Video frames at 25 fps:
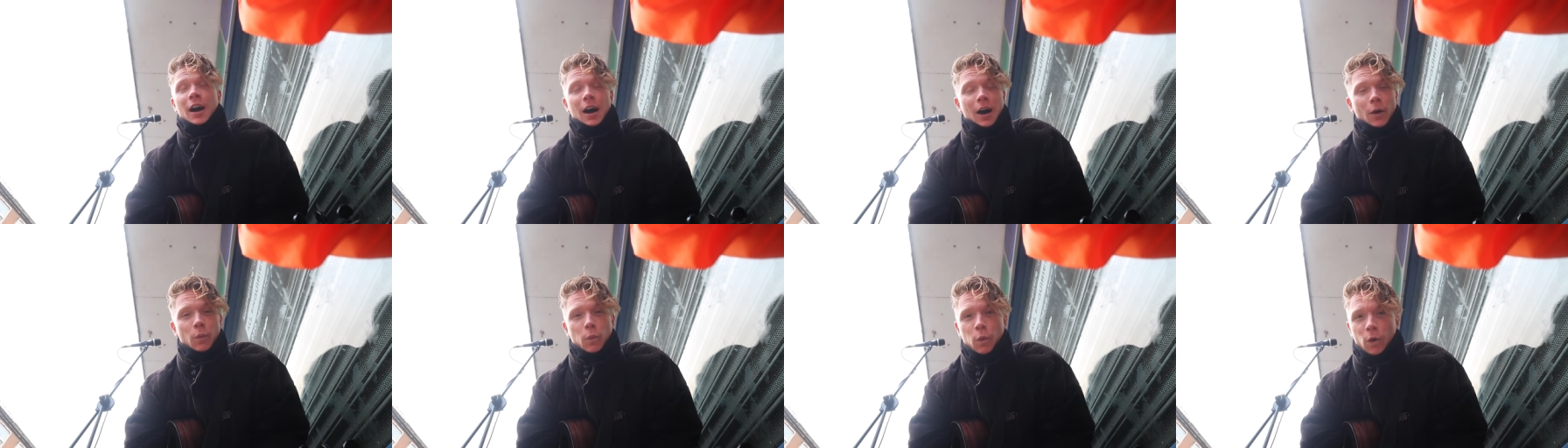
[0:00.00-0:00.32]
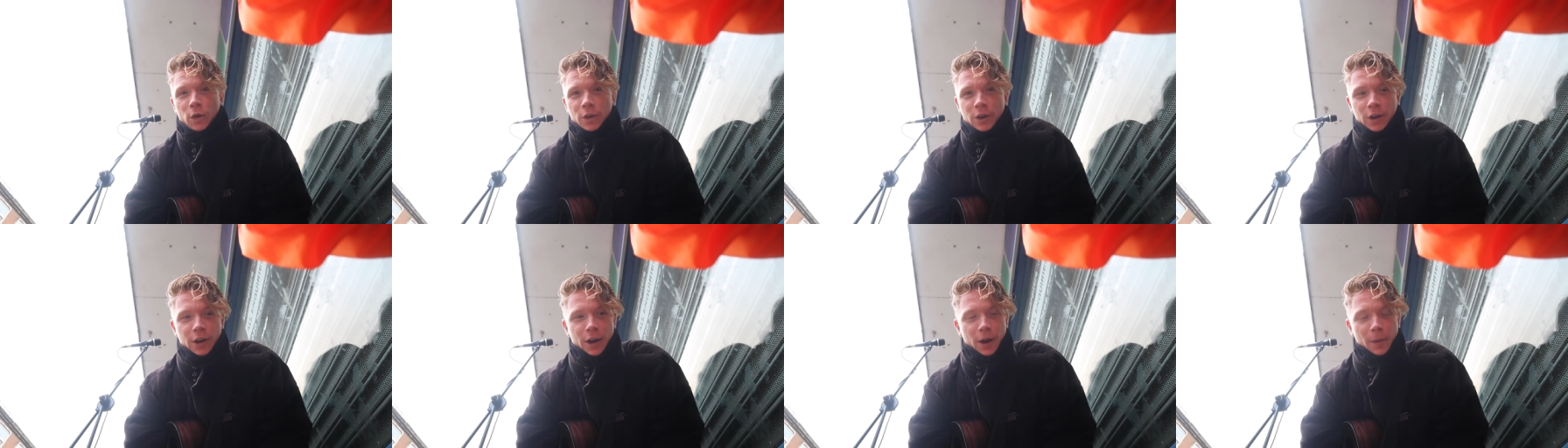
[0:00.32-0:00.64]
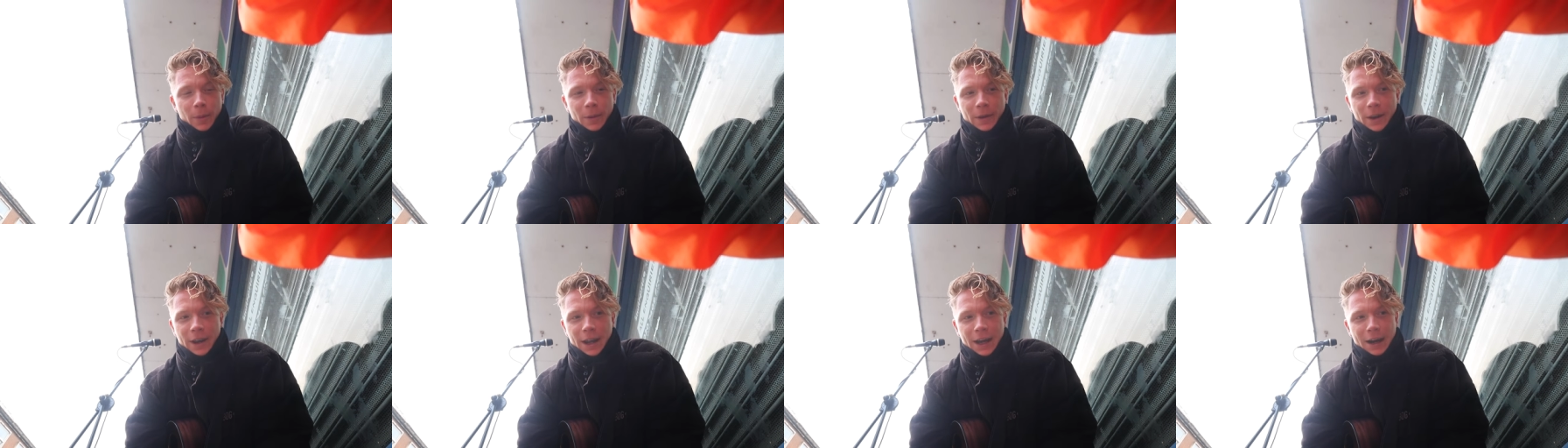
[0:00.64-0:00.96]
I wandered
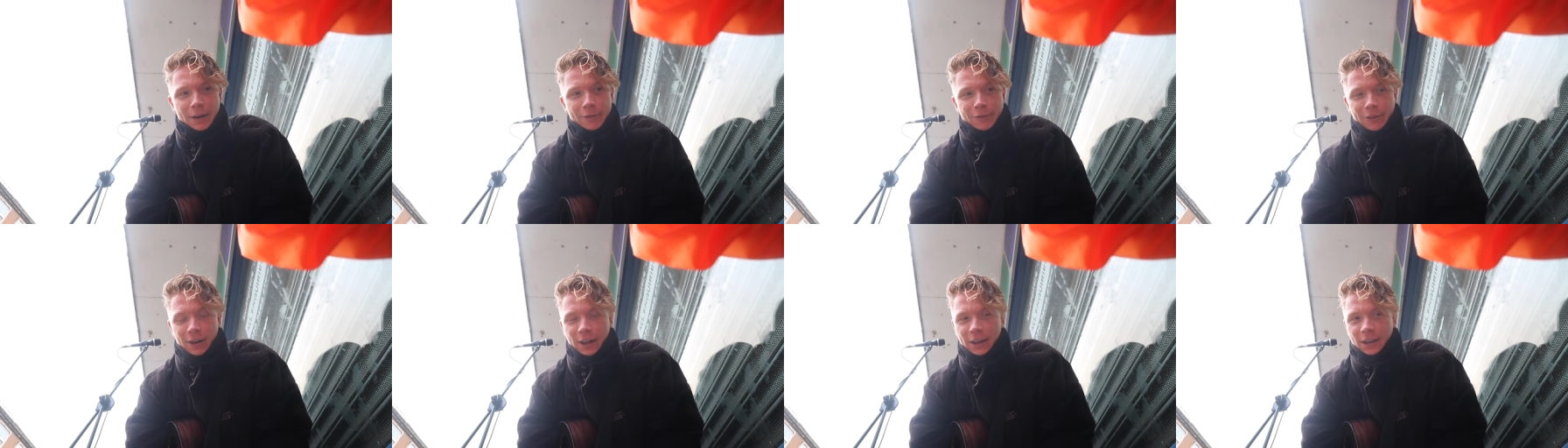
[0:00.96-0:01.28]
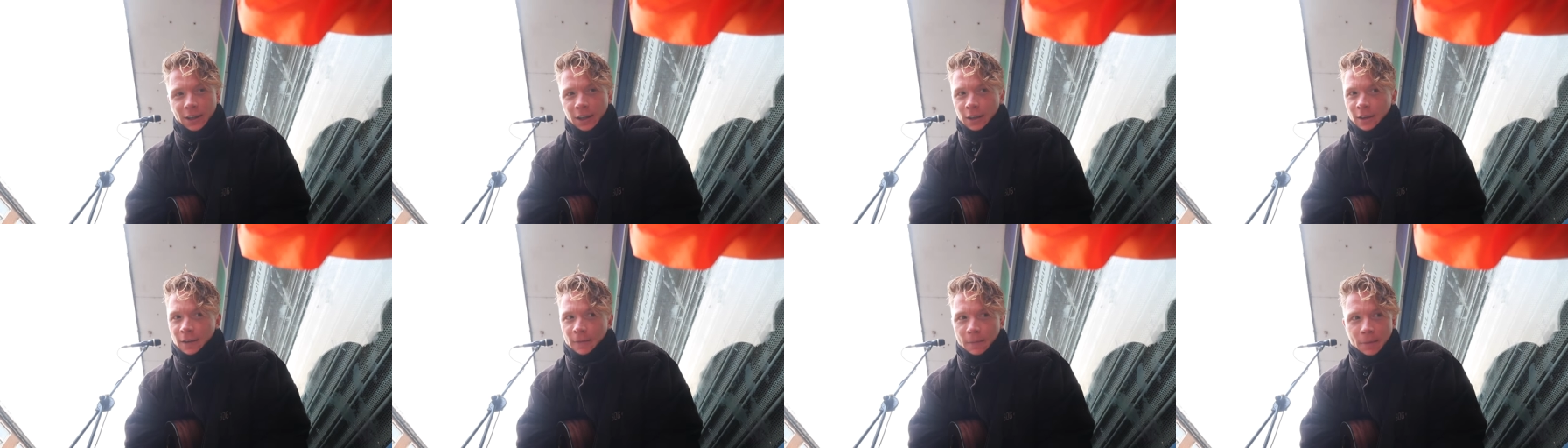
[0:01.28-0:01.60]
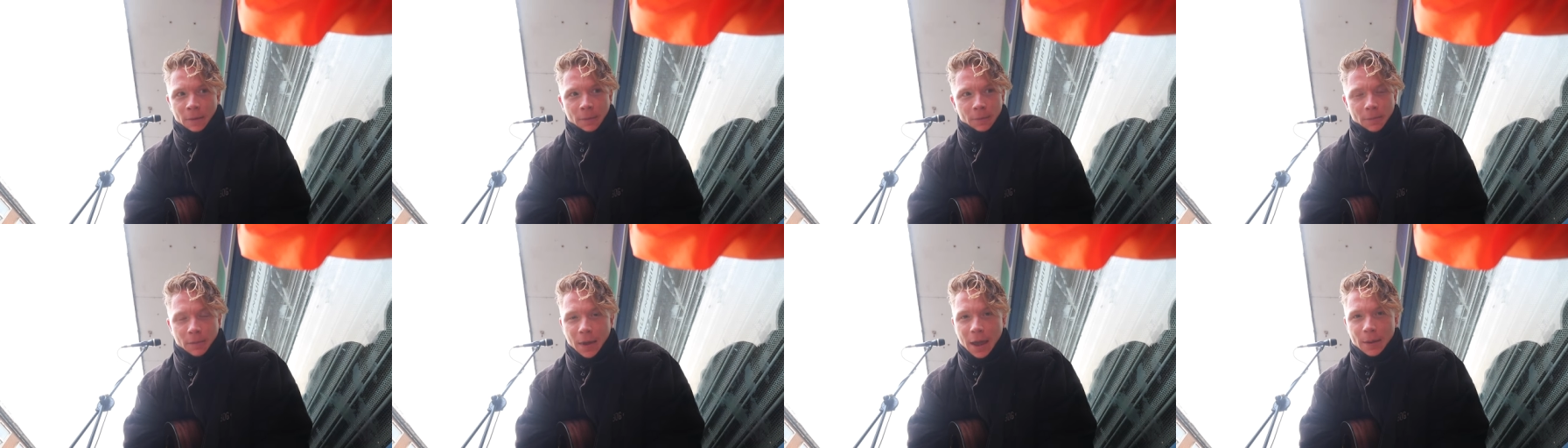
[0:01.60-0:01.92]
up and down for like
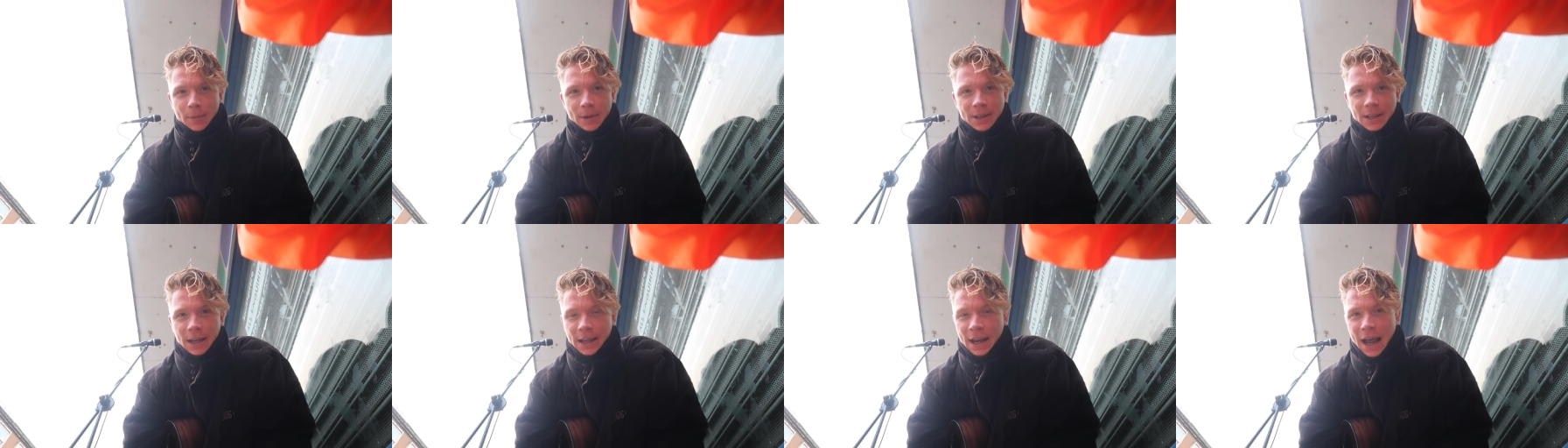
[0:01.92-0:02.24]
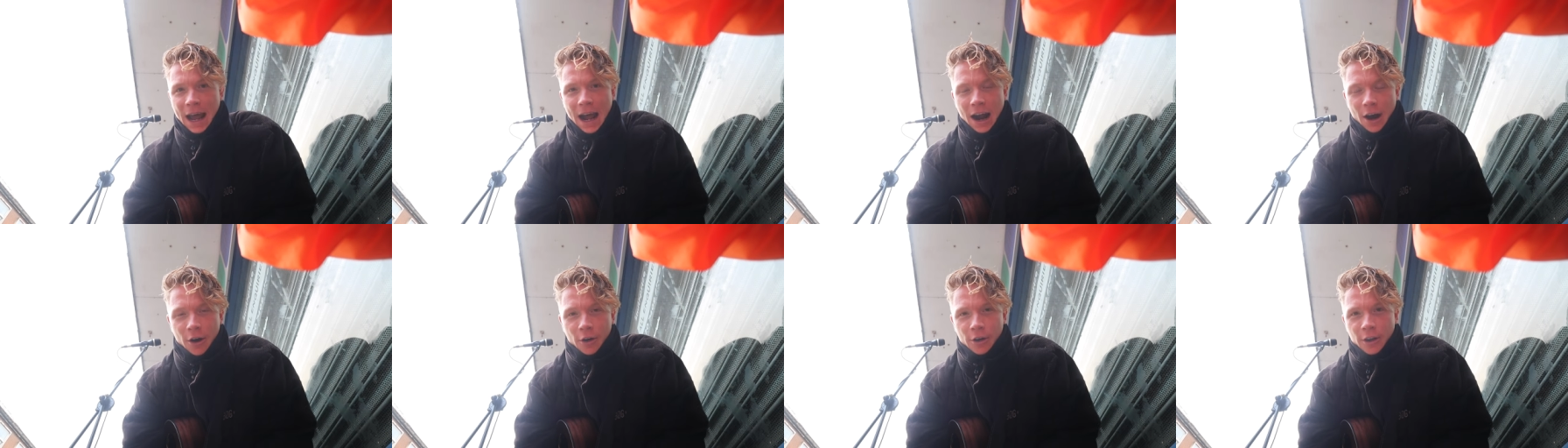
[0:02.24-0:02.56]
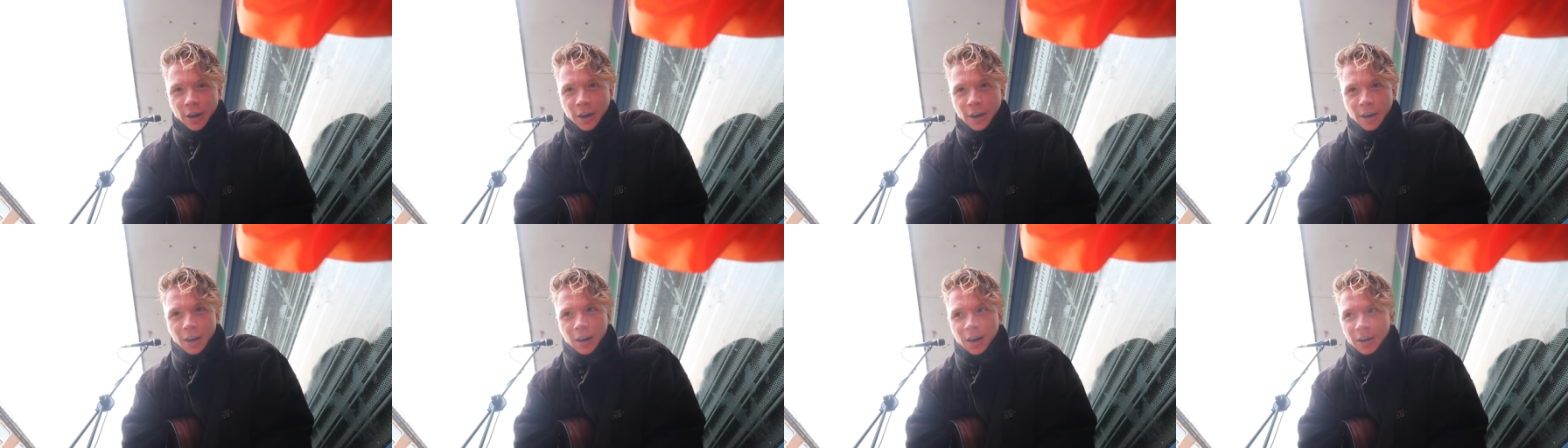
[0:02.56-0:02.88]
maybe an hour and
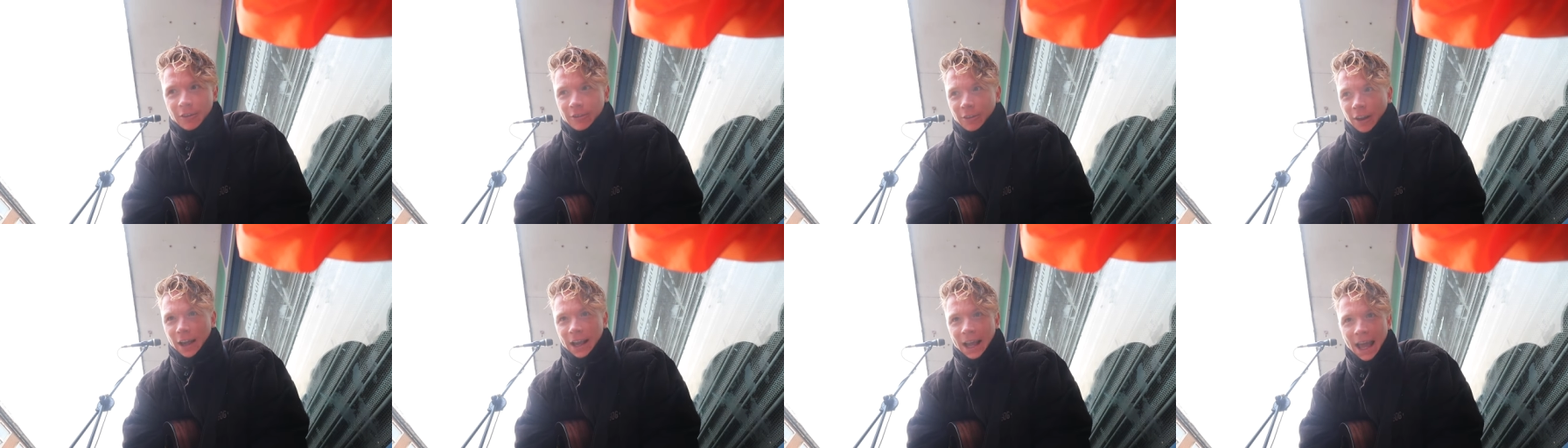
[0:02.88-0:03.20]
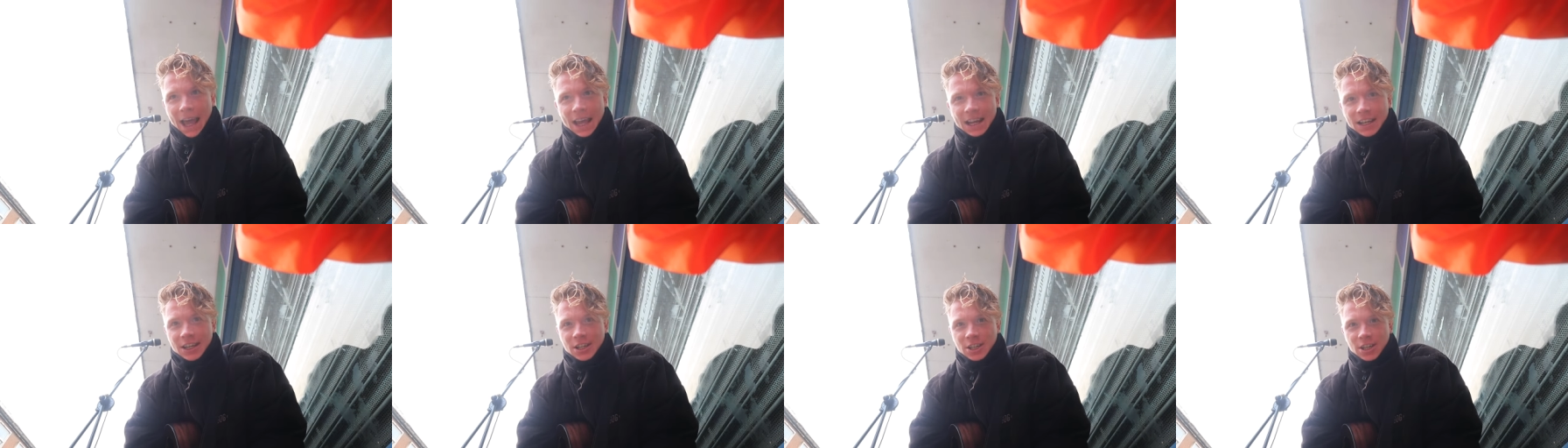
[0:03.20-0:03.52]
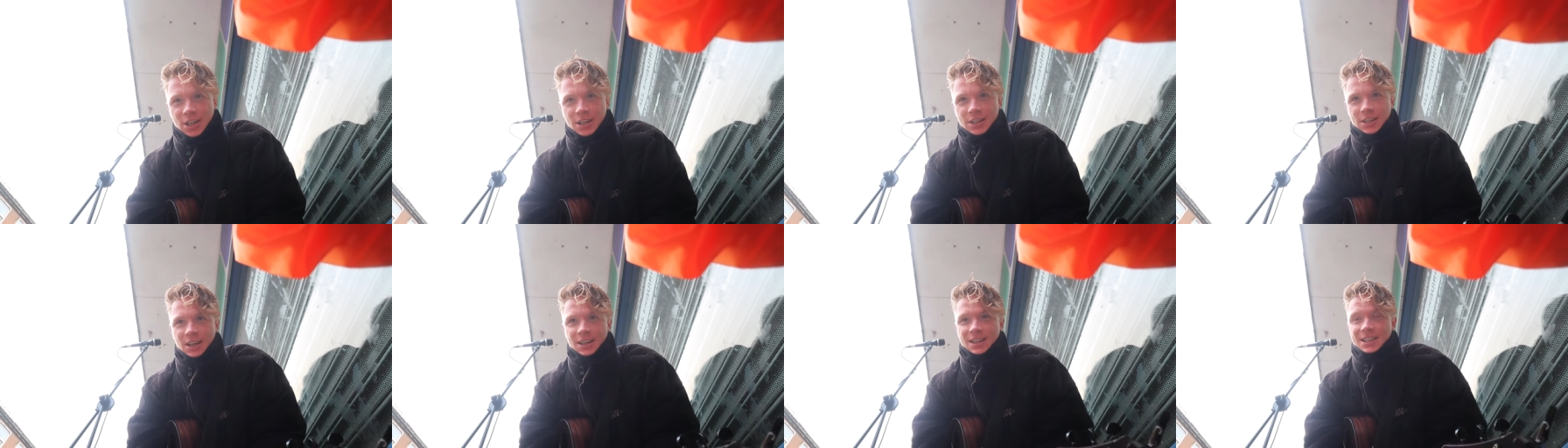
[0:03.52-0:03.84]
a half, like ages.